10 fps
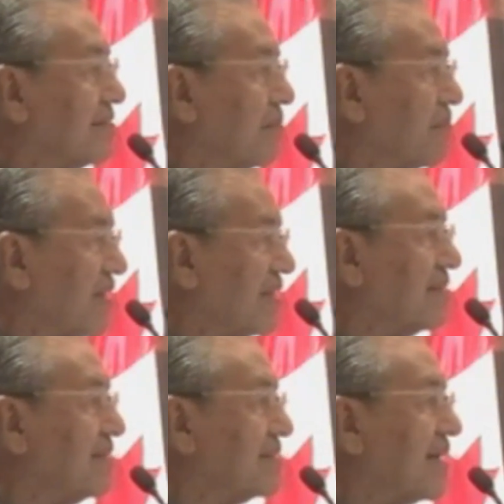
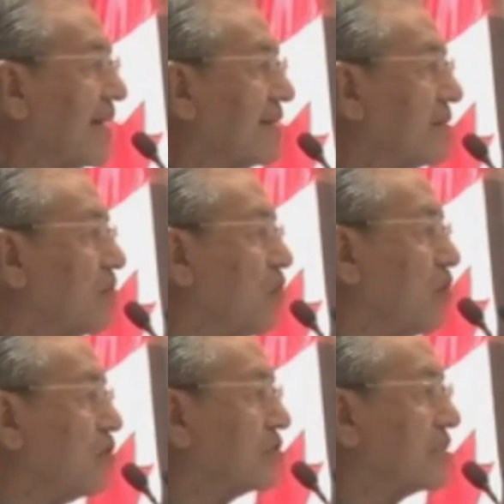fratricidal
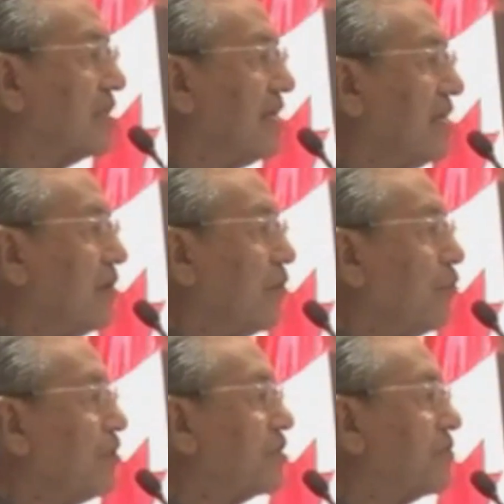wars
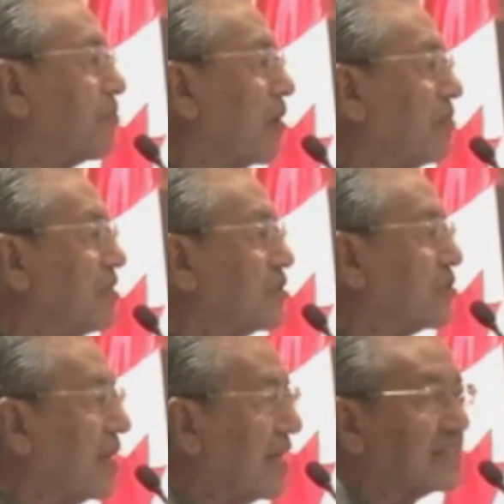which promise to
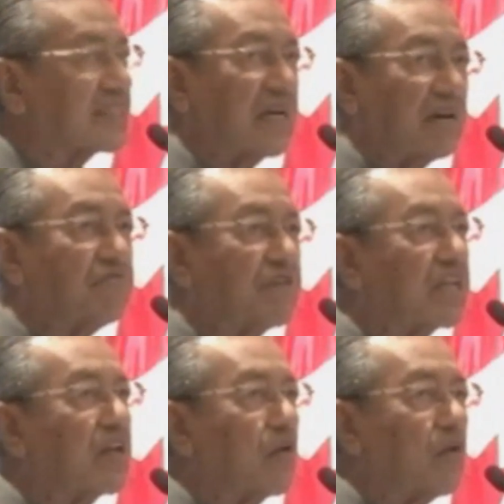last a
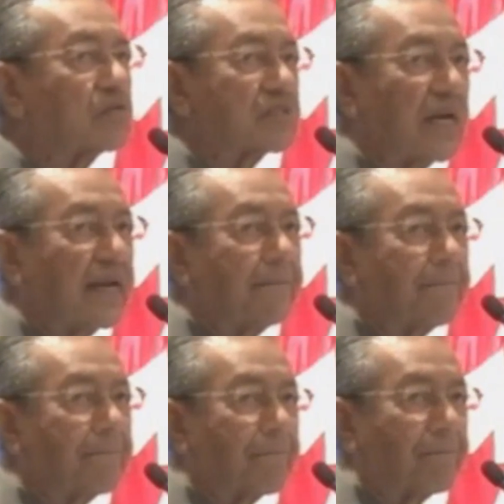very long
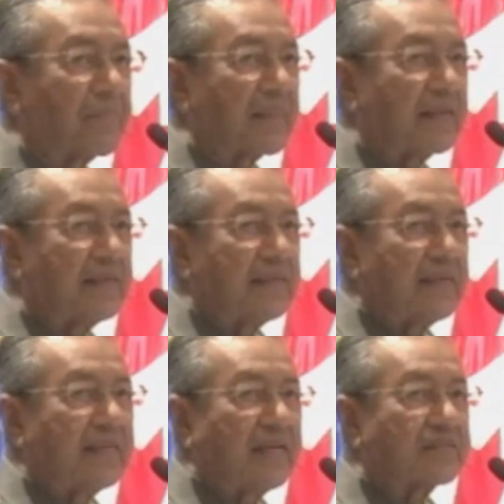time. It
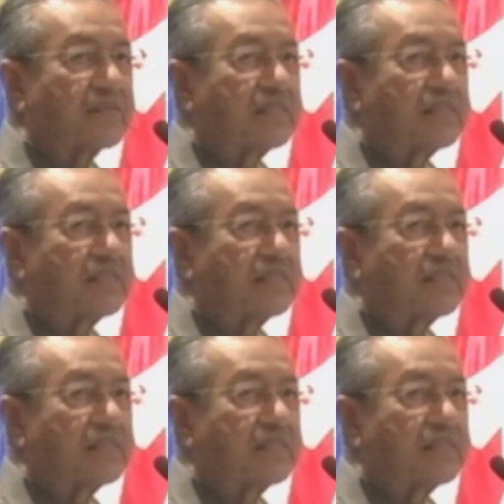has